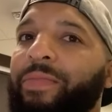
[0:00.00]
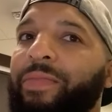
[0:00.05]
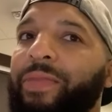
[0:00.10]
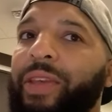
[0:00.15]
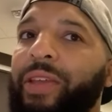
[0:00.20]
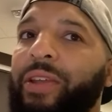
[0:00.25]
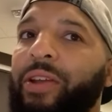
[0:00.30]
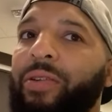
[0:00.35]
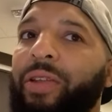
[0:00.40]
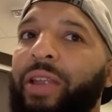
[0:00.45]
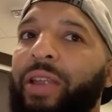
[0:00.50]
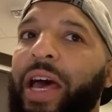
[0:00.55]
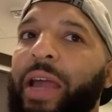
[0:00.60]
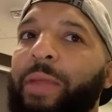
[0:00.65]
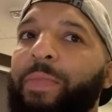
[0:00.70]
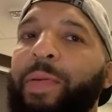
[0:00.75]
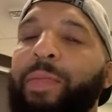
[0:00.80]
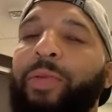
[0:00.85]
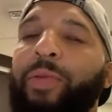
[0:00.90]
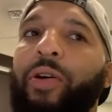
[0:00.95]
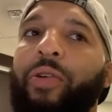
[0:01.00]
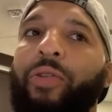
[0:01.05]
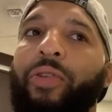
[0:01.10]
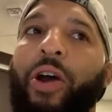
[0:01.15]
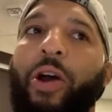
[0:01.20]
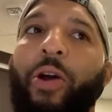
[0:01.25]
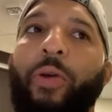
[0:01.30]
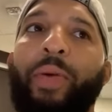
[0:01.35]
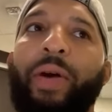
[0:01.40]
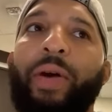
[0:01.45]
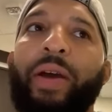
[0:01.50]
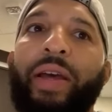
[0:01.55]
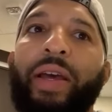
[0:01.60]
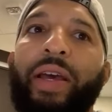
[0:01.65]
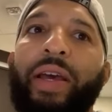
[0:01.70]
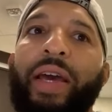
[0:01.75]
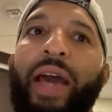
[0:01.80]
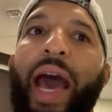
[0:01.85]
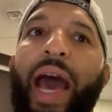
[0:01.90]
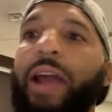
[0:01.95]
You know, a lot of people don't know, but
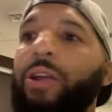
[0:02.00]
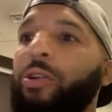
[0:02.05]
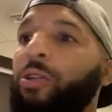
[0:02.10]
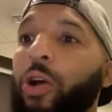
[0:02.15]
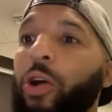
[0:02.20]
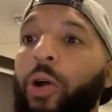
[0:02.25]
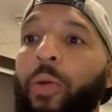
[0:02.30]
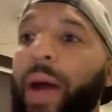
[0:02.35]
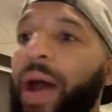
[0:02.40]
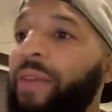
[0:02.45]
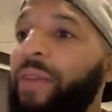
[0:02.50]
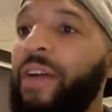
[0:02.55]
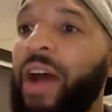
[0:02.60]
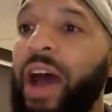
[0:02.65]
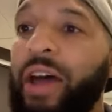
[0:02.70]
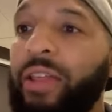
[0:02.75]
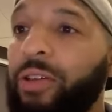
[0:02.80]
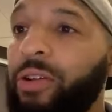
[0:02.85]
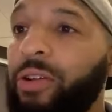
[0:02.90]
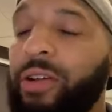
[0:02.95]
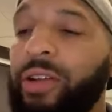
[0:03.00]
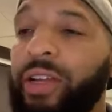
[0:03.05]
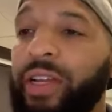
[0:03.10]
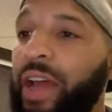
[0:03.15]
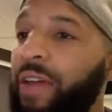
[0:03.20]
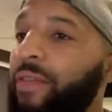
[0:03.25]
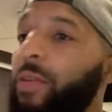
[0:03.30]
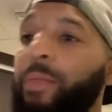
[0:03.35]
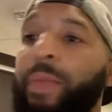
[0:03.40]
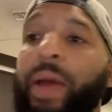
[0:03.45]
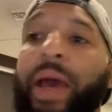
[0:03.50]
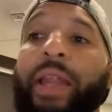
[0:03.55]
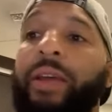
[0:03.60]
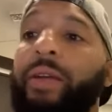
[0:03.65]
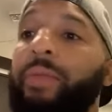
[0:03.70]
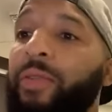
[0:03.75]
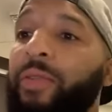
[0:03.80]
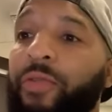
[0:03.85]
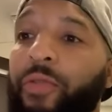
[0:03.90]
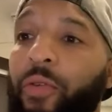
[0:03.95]
I don't know my father, never met
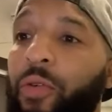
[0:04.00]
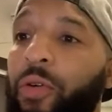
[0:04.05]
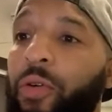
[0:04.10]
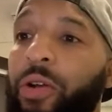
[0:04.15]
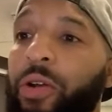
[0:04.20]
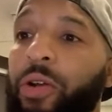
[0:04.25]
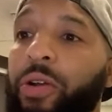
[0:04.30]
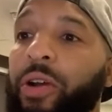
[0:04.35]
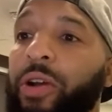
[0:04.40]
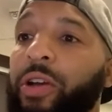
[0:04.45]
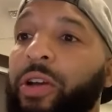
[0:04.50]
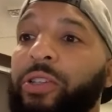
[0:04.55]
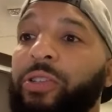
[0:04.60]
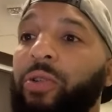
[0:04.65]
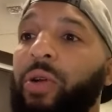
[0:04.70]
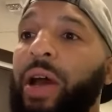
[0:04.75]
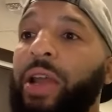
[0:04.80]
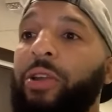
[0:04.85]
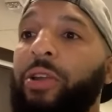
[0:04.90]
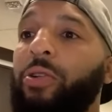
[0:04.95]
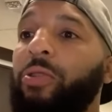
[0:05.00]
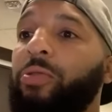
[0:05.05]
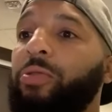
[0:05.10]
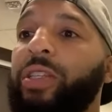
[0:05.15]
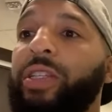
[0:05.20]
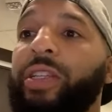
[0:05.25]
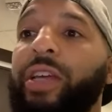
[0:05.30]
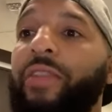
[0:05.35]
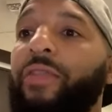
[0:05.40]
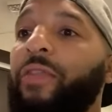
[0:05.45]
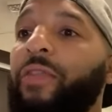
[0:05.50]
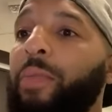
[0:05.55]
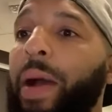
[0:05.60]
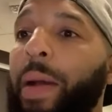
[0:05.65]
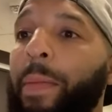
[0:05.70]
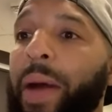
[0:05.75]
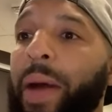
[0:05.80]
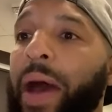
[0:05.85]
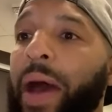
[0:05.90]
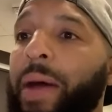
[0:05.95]
him before. So I know it was tough for
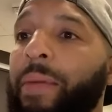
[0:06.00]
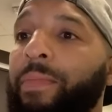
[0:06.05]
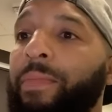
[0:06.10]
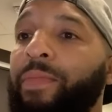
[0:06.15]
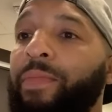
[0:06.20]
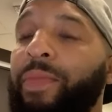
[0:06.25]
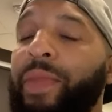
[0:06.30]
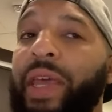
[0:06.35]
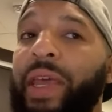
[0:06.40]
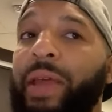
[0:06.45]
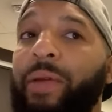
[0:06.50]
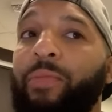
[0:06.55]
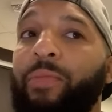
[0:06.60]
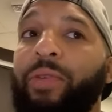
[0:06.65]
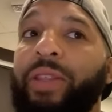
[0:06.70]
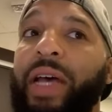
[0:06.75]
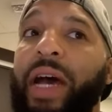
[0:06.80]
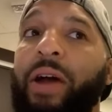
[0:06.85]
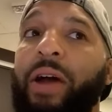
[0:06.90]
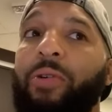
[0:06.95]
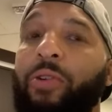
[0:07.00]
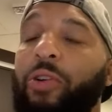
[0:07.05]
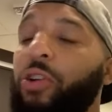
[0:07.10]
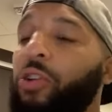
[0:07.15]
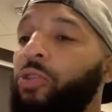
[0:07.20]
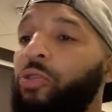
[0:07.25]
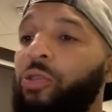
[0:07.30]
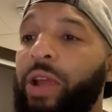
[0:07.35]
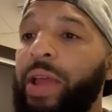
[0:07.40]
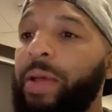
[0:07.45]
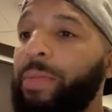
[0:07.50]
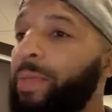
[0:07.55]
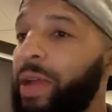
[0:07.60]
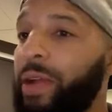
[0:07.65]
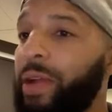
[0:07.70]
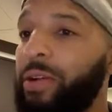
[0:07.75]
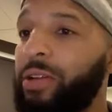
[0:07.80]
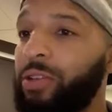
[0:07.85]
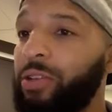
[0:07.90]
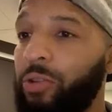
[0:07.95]
my mom, and without her
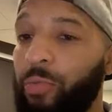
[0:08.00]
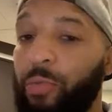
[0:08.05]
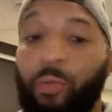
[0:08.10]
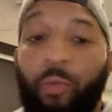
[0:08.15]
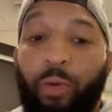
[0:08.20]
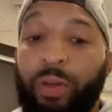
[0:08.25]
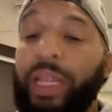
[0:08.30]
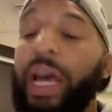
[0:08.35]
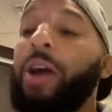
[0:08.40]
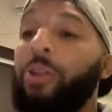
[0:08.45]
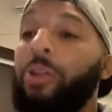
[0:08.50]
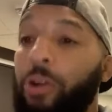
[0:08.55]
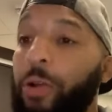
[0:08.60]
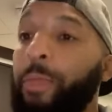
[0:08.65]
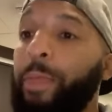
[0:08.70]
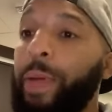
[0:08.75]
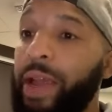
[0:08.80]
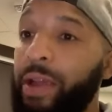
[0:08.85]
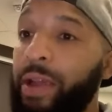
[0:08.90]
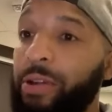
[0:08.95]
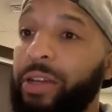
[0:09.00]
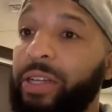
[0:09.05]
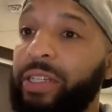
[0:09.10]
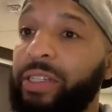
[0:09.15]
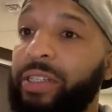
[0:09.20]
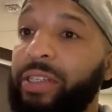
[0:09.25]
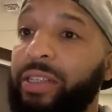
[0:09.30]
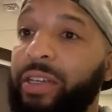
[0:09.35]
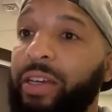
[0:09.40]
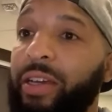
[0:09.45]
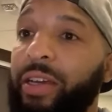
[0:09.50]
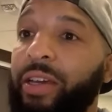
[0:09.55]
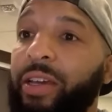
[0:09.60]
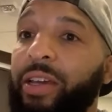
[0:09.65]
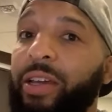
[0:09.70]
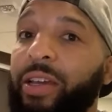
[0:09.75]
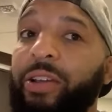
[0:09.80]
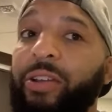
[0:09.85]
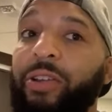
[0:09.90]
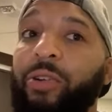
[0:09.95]
grandparents, without her parents,
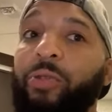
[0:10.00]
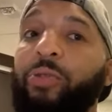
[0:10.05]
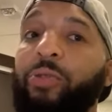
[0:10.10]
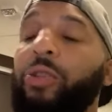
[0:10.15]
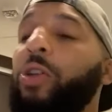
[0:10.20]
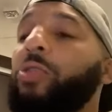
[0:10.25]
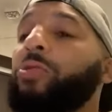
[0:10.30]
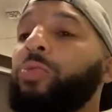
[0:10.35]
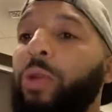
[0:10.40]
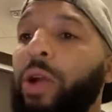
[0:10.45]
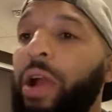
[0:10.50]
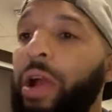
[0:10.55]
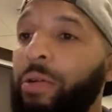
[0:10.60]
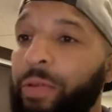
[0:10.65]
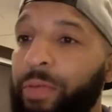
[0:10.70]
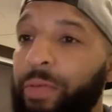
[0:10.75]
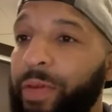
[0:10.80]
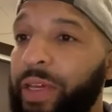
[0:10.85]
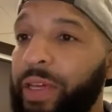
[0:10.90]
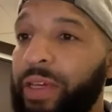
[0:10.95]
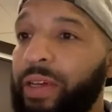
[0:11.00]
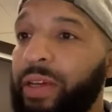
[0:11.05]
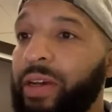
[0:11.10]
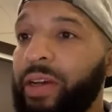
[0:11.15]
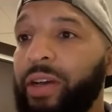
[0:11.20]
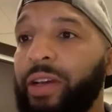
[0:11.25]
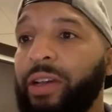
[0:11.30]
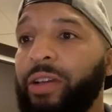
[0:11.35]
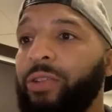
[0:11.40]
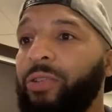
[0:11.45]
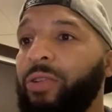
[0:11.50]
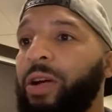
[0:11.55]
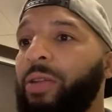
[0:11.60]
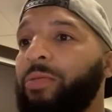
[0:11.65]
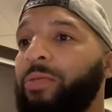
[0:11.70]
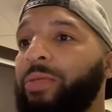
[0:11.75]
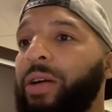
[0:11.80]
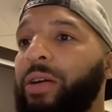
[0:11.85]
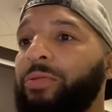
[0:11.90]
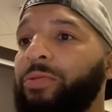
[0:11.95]
you know, who knows where I would be. You
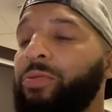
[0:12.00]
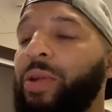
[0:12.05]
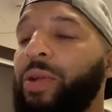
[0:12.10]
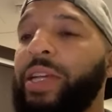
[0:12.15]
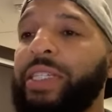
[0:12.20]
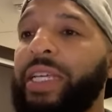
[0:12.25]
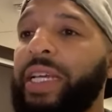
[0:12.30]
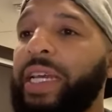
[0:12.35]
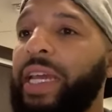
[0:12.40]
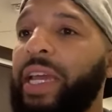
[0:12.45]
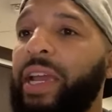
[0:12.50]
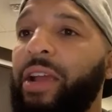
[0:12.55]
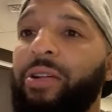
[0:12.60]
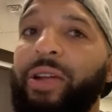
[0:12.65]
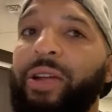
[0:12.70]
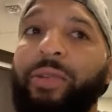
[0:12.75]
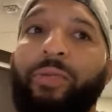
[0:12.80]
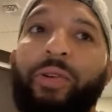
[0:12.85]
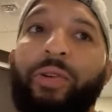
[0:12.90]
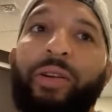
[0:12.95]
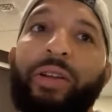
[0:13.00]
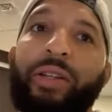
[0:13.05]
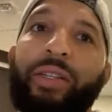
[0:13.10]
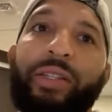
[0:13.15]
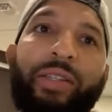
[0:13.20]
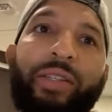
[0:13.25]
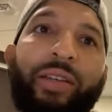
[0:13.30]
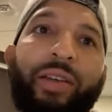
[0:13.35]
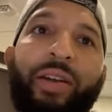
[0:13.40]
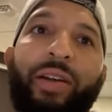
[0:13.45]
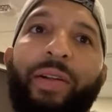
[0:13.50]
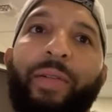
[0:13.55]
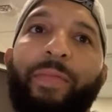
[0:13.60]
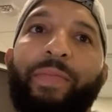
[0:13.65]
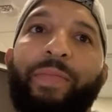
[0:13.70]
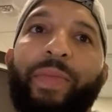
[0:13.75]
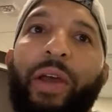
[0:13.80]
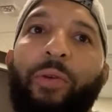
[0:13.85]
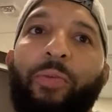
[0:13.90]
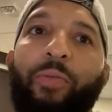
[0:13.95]
know, I was raised in Gary, where it's
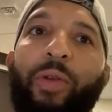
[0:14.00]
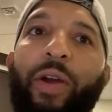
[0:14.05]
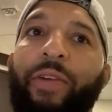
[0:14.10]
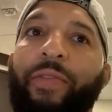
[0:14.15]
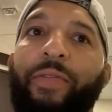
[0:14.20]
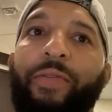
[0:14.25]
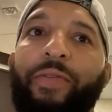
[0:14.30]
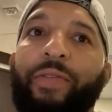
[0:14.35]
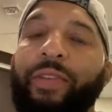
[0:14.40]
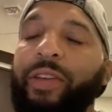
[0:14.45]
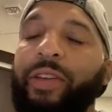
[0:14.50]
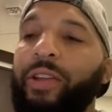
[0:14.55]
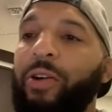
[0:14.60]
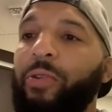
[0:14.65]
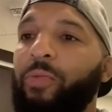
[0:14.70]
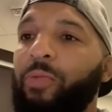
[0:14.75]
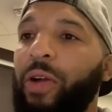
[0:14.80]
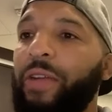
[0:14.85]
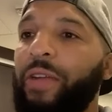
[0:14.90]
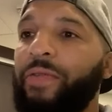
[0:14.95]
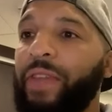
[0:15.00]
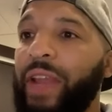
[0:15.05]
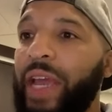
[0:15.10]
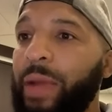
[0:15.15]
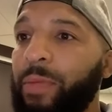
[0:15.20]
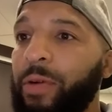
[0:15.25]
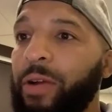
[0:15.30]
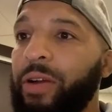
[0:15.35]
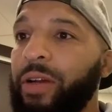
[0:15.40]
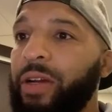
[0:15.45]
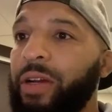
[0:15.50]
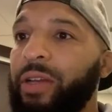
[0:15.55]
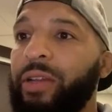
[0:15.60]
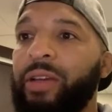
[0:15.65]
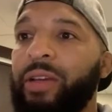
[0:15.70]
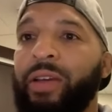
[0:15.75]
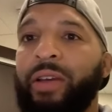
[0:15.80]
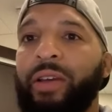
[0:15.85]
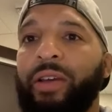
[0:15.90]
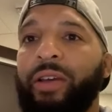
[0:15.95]
a rough, you know, rough
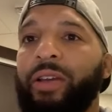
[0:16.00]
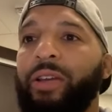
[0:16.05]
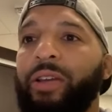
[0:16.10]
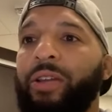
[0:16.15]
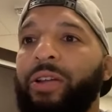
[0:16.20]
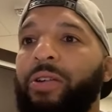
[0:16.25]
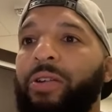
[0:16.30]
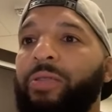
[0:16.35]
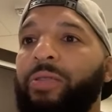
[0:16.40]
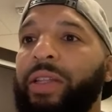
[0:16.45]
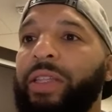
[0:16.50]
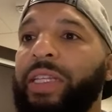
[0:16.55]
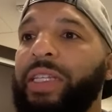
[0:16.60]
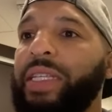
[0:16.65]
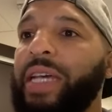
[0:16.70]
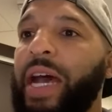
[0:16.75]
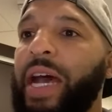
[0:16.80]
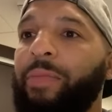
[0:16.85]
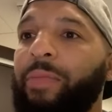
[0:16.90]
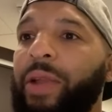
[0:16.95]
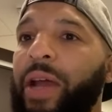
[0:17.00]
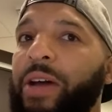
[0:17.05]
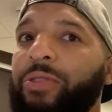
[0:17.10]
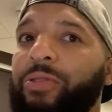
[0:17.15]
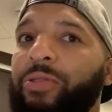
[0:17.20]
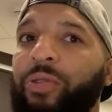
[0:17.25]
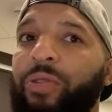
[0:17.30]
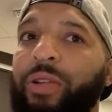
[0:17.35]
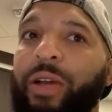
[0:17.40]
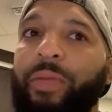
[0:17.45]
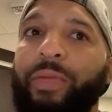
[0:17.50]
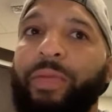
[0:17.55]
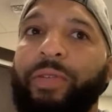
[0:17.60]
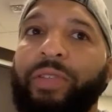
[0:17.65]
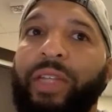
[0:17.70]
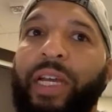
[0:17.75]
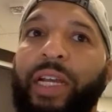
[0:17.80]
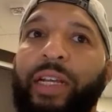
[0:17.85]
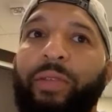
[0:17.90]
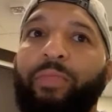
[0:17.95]
neighborhood. You know, at the time when I was growing up, it
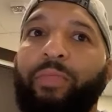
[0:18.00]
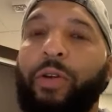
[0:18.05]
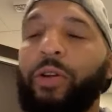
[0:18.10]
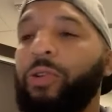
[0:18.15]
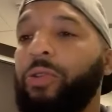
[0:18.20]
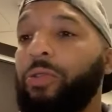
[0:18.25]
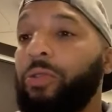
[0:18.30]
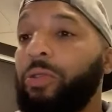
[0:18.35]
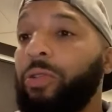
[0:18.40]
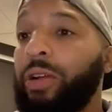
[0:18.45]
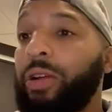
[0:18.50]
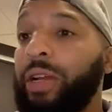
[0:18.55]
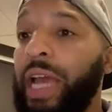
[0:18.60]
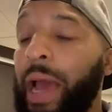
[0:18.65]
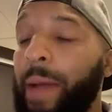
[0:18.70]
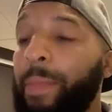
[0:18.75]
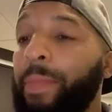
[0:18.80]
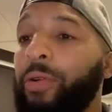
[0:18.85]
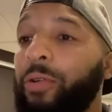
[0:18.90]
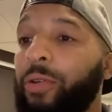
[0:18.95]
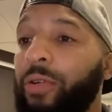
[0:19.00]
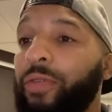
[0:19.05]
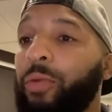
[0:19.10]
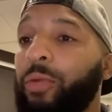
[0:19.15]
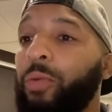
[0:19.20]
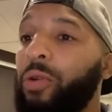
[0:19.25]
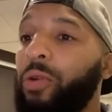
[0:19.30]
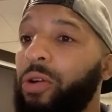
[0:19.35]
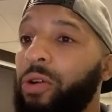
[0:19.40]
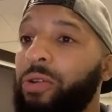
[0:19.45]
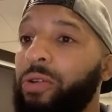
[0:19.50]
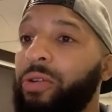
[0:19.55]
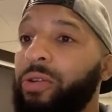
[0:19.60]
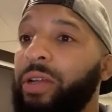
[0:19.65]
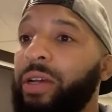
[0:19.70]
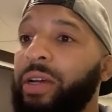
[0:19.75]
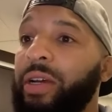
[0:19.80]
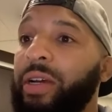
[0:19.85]
was like Myrtle capital of the world.